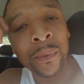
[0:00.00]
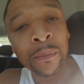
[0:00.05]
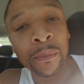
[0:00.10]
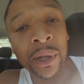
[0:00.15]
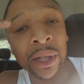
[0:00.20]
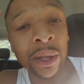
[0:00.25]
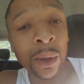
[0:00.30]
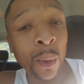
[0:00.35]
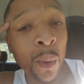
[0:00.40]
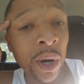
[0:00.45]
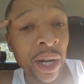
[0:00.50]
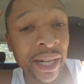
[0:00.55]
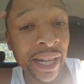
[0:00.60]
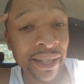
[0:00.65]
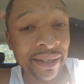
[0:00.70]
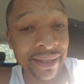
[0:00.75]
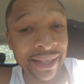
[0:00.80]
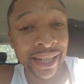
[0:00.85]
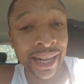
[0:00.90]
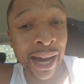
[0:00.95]
But the one
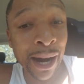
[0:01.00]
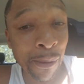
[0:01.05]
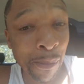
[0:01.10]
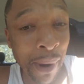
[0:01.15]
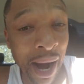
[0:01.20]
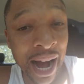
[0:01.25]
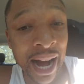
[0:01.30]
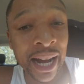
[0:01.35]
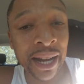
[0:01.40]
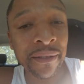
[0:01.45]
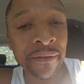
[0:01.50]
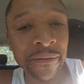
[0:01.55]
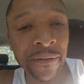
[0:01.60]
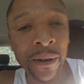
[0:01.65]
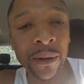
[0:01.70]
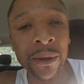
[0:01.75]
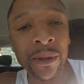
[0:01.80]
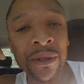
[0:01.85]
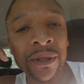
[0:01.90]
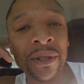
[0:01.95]
that's in our mind
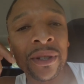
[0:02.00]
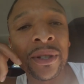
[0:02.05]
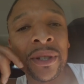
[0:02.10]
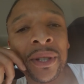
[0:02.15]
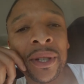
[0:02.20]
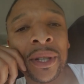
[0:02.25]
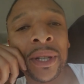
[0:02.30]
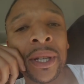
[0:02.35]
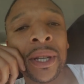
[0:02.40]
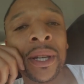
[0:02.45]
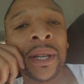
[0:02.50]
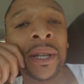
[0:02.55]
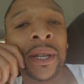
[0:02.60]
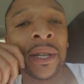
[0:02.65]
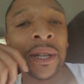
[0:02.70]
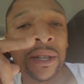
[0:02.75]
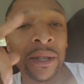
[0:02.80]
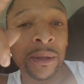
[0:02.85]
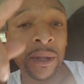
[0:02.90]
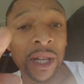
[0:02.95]
first,
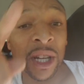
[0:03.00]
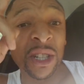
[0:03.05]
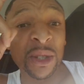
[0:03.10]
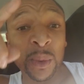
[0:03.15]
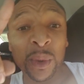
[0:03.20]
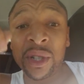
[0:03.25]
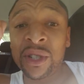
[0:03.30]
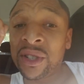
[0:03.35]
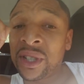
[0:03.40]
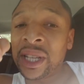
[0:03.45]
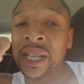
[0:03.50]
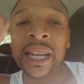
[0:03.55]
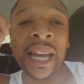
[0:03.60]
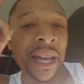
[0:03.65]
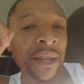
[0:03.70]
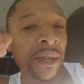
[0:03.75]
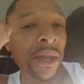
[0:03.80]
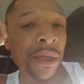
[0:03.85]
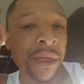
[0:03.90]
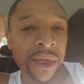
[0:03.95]
because we still
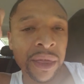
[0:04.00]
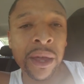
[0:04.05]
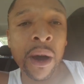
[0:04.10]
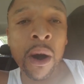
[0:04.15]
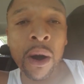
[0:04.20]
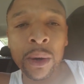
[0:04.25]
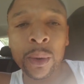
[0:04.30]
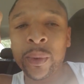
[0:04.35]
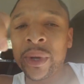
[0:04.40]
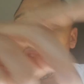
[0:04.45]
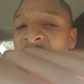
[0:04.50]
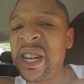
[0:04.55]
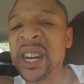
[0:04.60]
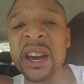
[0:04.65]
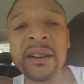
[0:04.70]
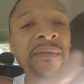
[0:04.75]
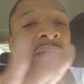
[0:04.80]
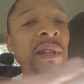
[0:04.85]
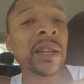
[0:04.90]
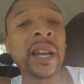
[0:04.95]
at the thought, we
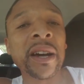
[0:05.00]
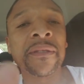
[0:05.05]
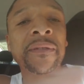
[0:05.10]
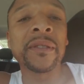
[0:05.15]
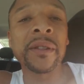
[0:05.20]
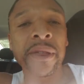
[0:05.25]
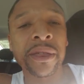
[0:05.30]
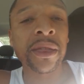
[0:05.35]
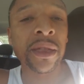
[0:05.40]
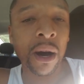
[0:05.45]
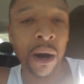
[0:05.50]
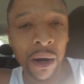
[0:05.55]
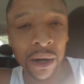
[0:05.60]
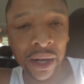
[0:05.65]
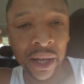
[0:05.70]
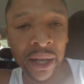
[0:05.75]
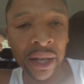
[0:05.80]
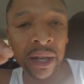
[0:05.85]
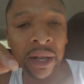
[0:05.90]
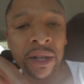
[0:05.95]
never left the thought,
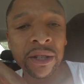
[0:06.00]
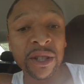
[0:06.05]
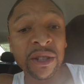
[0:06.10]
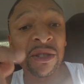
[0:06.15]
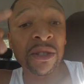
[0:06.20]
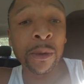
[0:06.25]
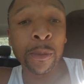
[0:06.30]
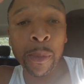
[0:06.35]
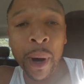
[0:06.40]
just the